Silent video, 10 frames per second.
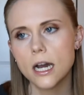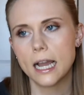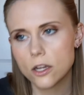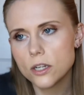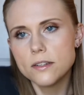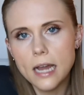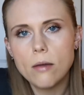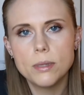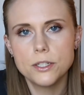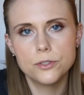I could have
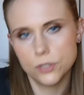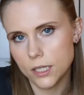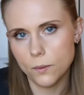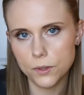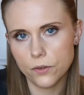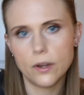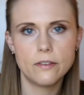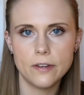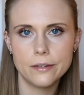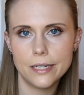not been using it with the right
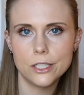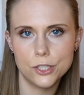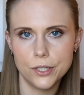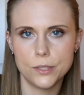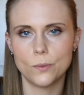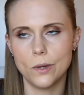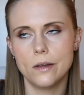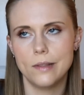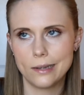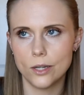foundation as
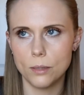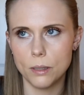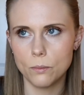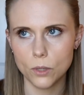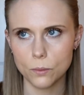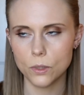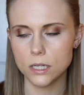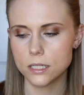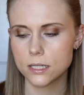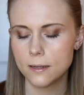well. That could have been what it
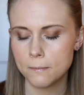was.